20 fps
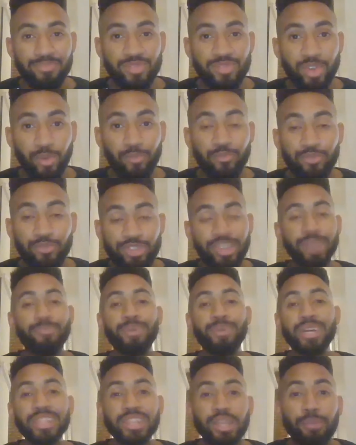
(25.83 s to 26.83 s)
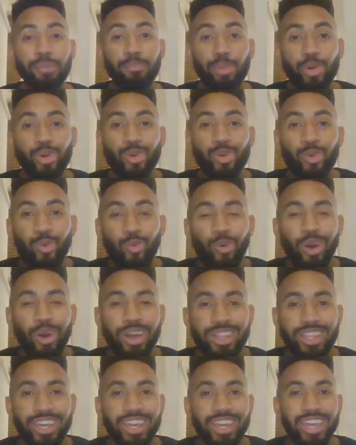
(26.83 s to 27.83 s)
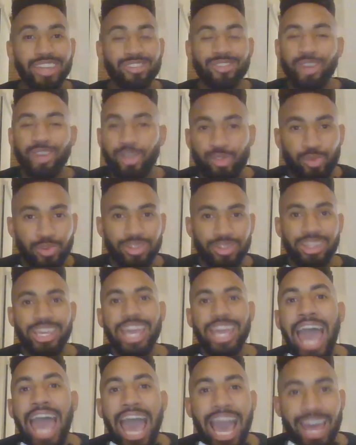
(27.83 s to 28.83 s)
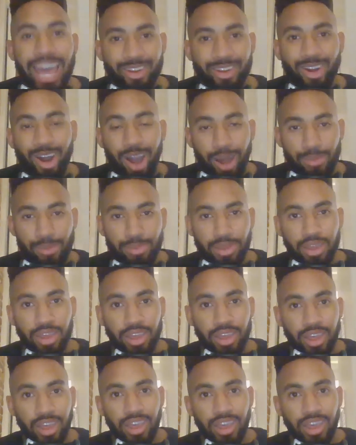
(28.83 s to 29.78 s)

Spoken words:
So tip number 1, it starts with the ad copy.